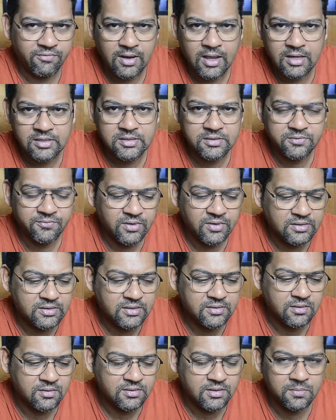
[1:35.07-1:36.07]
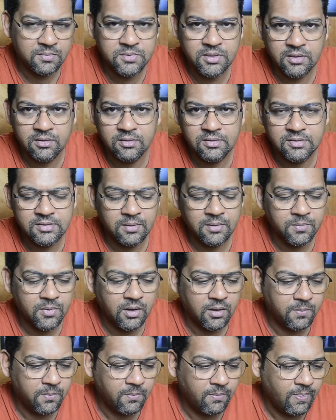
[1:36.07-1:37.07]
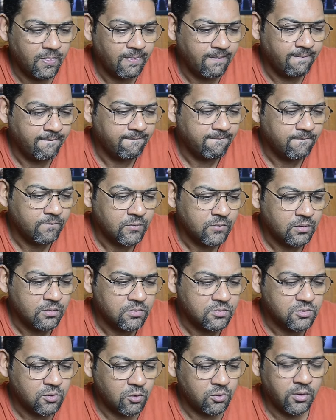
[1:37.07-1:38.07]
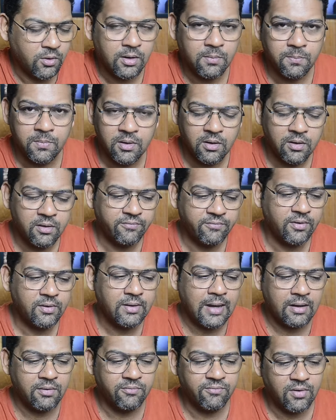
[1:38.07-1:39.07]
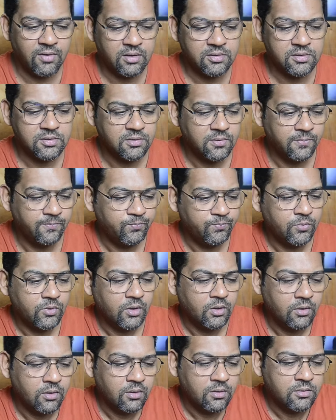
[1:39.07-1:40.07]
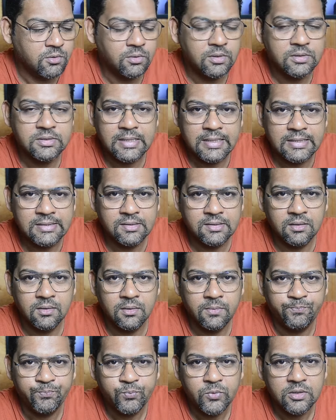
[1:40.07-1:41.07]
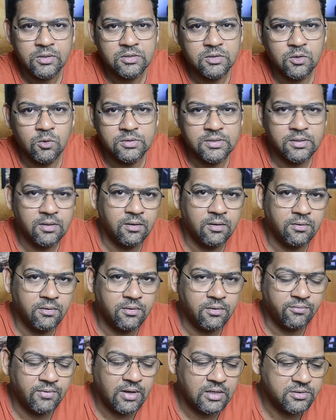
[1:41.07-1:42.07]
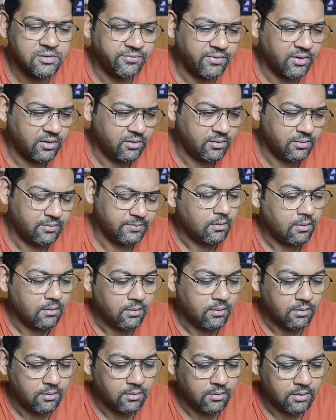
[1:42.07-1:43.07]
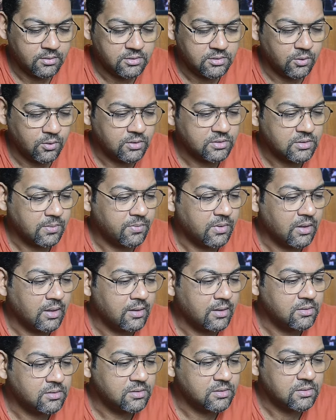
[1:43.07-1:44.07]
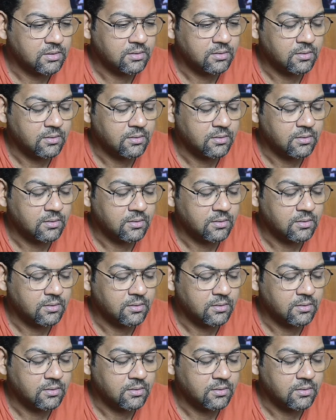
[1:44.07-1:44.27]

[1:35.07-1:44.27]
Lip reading: And flash freezes the subject at the same time. So you get a blur effect and a flash. So this is a slow sync flash effect. So it's something else.